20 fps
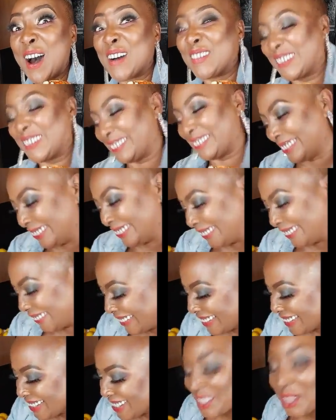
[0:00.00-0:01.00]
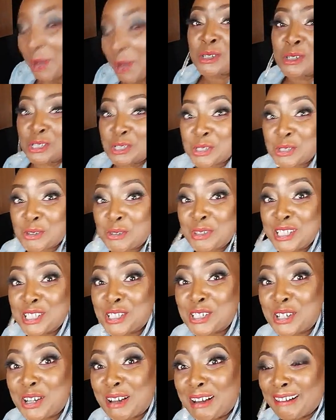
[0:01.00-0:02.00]
Oh, that was your
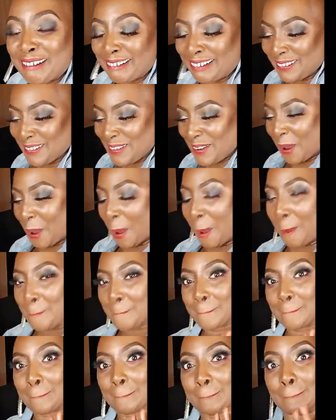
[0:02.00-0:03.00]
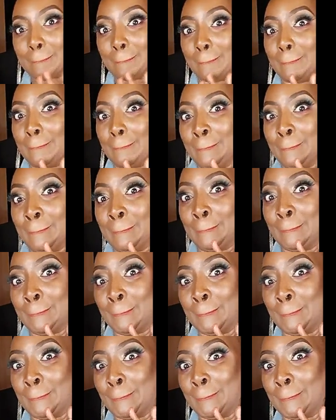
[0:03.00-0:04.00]
screenshot. Okay.
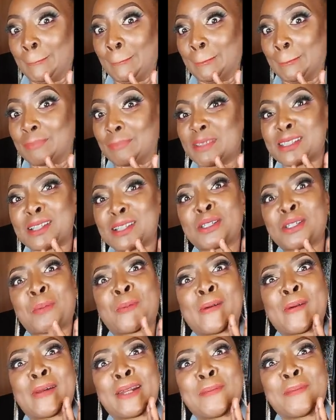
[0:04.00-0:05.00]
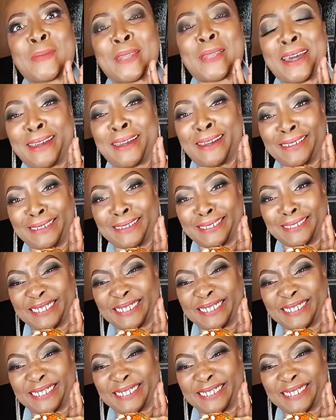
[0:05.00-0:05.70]
Mmm, such a pretty plate.